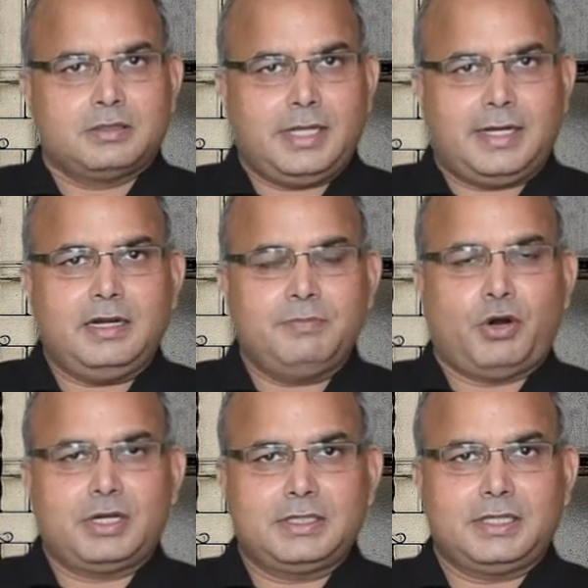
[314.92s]
Second
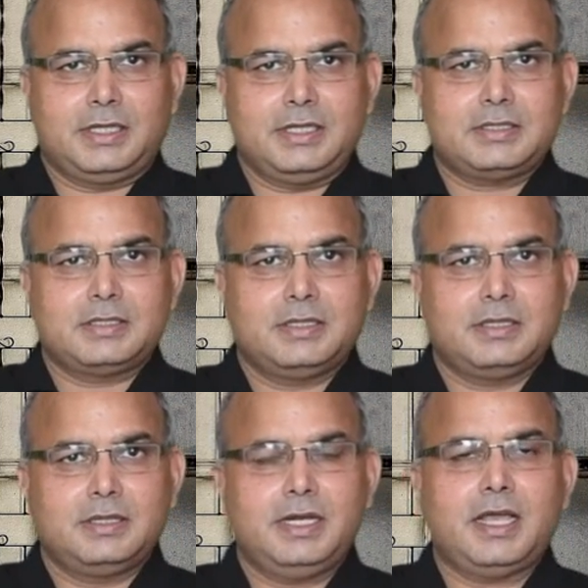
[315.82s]
important thing is
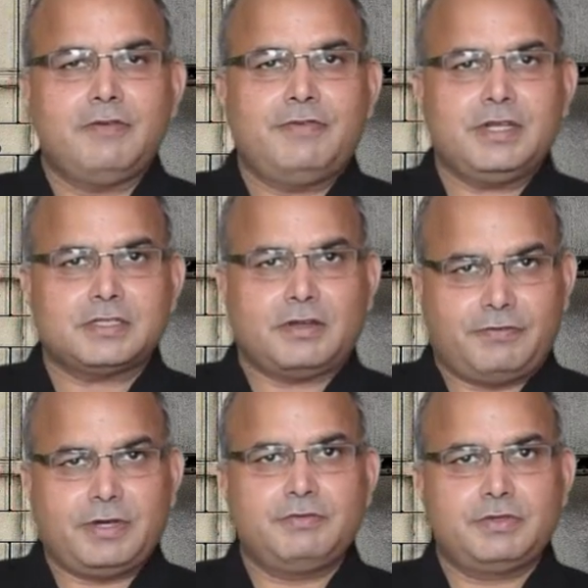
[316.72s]
that every
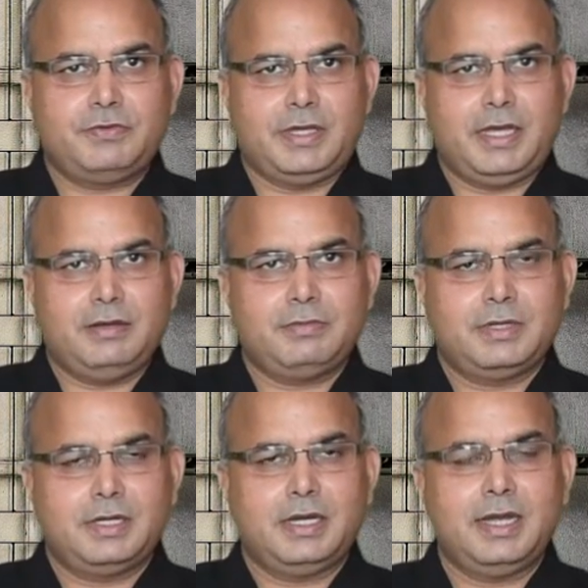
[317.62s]
suffering which we have
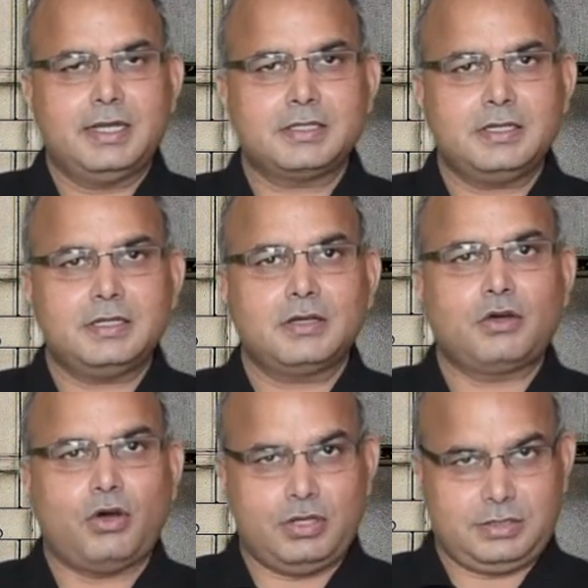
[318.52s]
has a
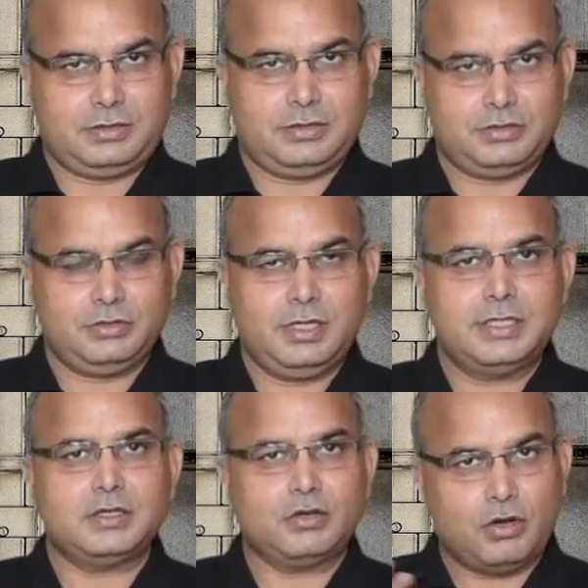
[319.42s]
cause. So there
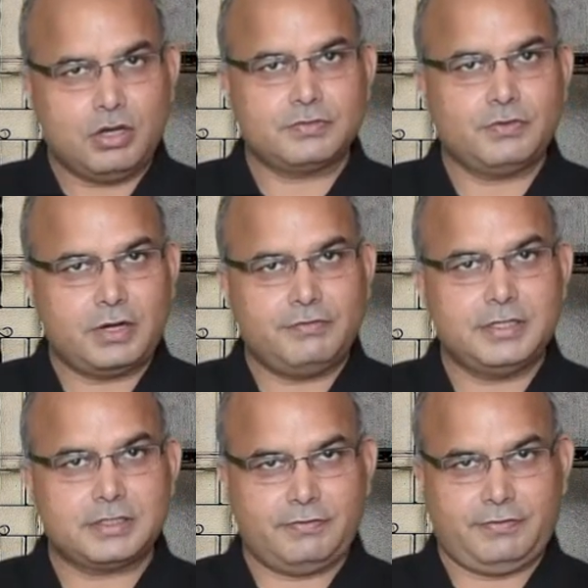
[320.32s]
is a cause for
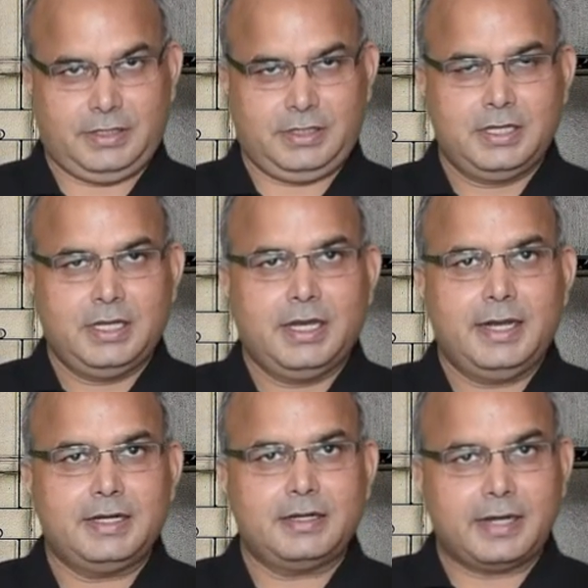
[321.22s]
every suffering,
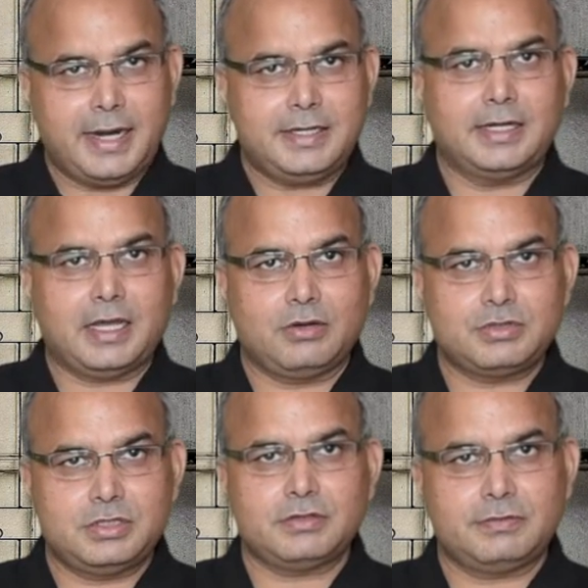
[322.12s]
and right
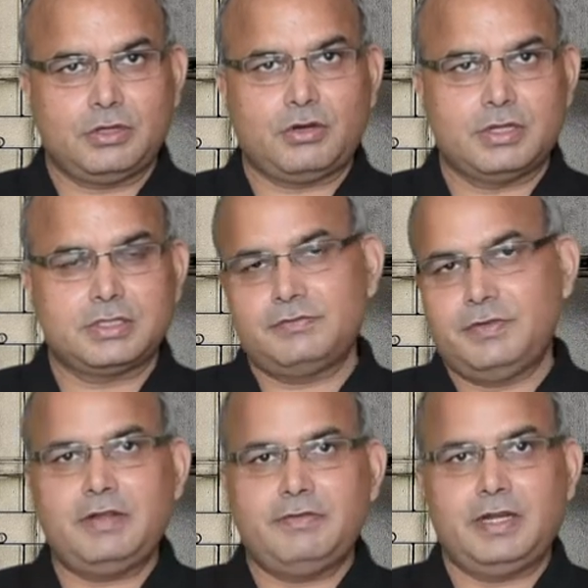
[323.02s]
diagnosis of the cause is
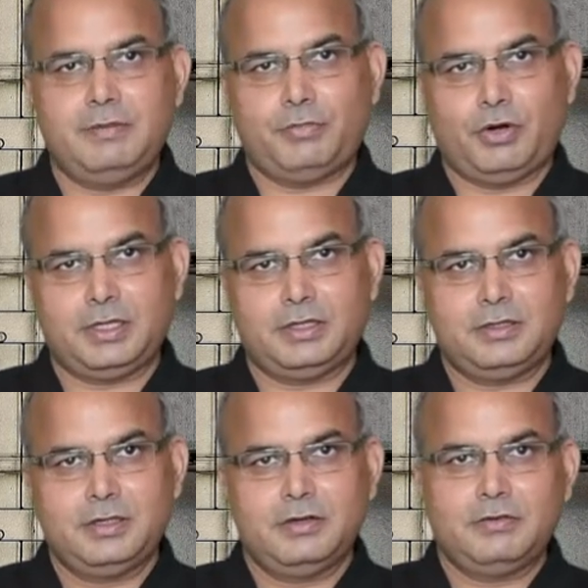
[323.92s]
very, very important
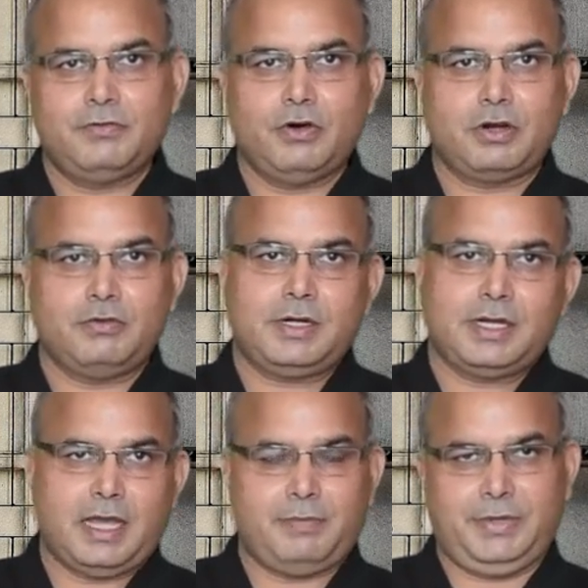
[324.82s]
for our
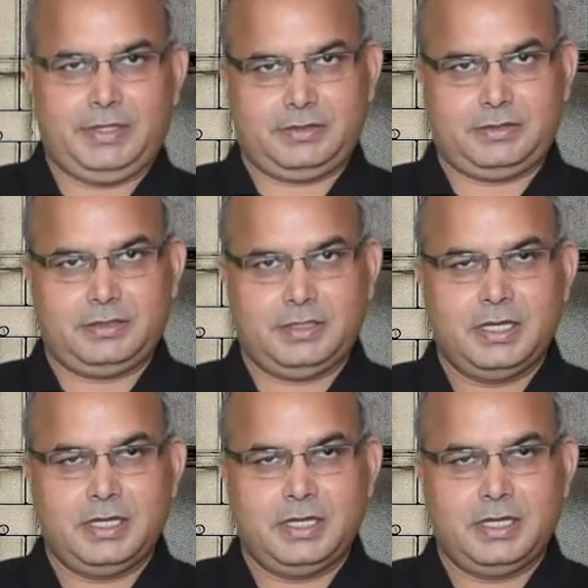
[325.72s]
happiness.